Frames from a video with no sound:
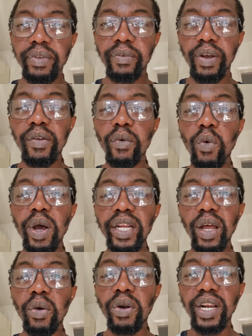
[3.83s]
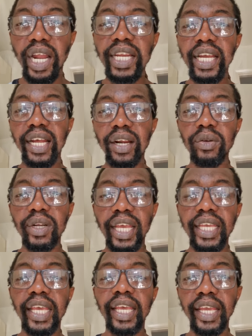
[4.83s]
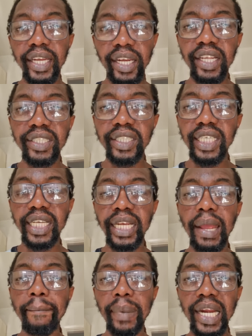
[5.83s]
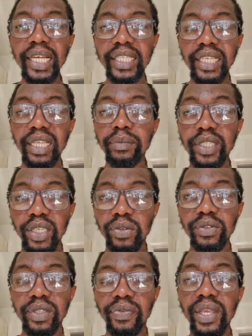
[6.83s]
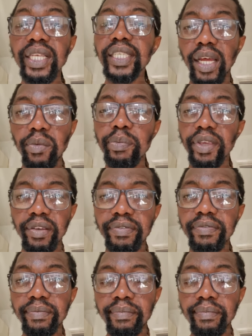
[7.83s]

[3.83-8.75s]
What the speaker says: vanhu who are now running around like headless chicken, embarrassing themselves, is Zanu PF.